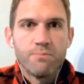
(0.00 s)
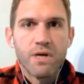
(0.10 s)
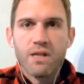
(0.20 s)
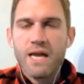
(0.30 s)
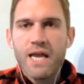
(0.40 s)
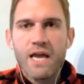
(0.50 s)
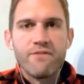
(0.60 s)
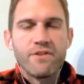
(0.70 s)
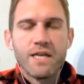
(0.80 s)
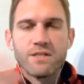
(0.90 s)
but like
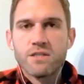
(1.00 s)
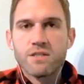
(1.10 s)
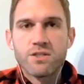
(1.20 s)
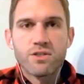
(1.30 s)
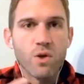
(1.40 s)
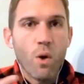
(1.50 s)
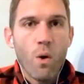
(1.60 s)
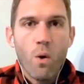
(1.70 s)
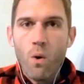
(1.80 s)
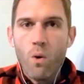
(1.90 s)
everything is just
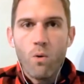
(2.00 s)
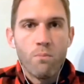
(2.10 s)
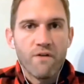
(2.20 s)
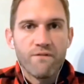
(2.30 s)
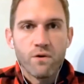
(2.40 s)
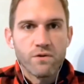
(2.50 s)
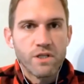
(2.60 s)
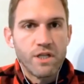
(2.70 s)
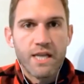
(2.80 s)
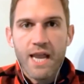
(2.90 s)
so muffled and
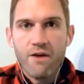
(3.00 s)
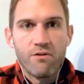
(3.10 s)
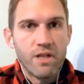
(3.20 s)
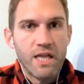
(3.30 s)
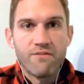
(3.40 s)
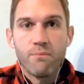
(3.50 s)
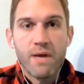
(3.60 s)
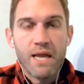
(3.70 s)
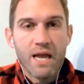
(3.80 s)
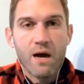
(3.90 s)
you can't really even
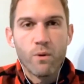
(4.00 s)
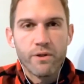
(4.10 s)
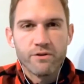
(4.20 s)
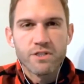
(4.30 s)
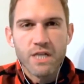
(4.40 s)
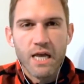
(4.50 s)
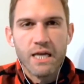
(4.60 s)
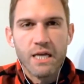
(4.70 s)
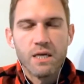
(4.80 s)
make out what they're saying.